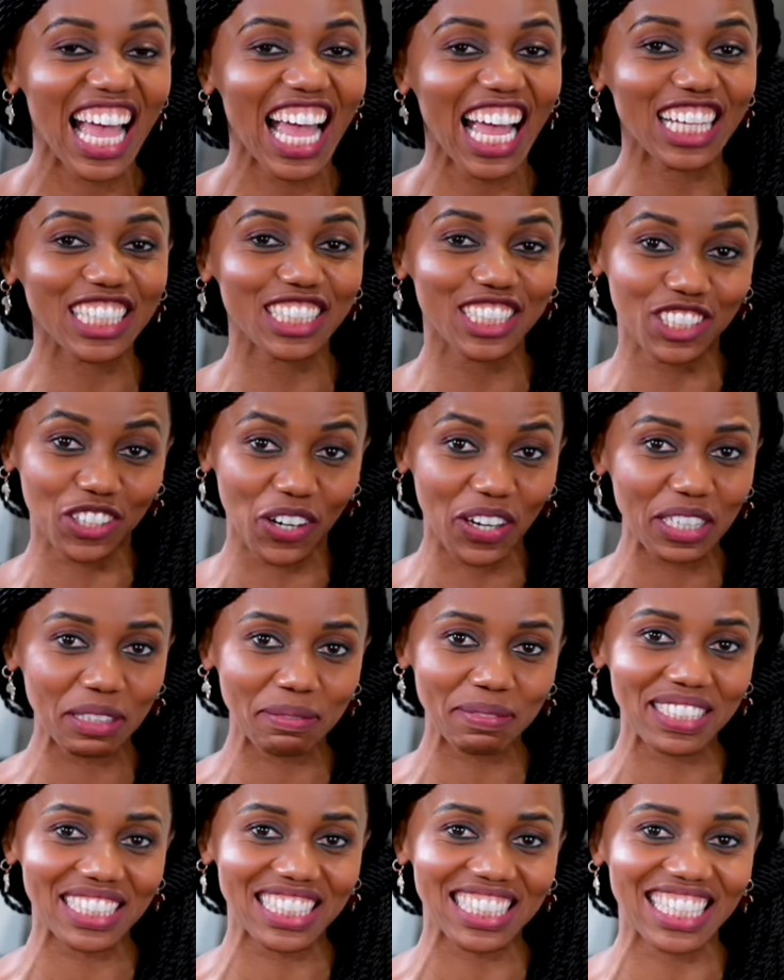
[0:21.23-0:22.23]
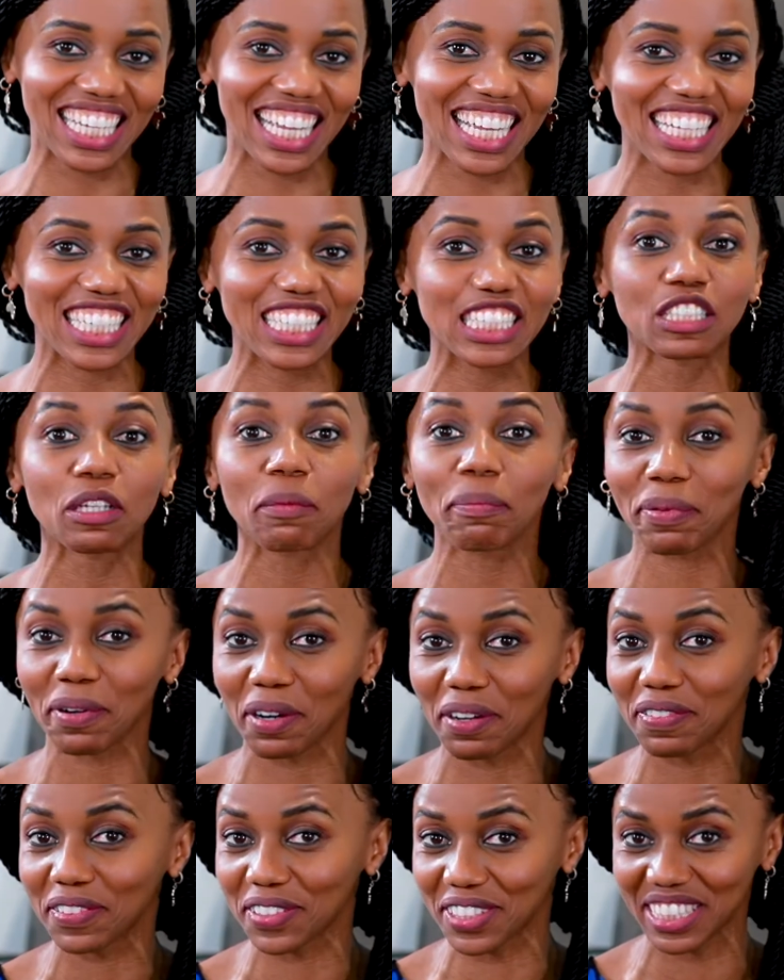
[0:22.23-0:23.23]
And joining me today is
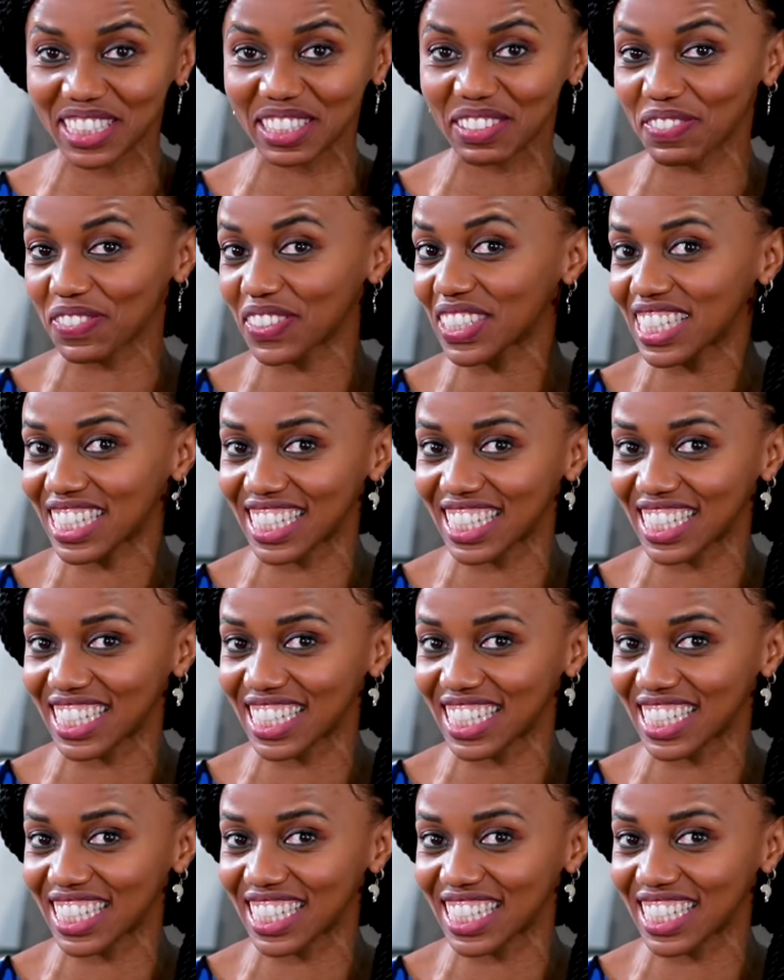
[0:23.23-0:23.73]
Prof. Christopher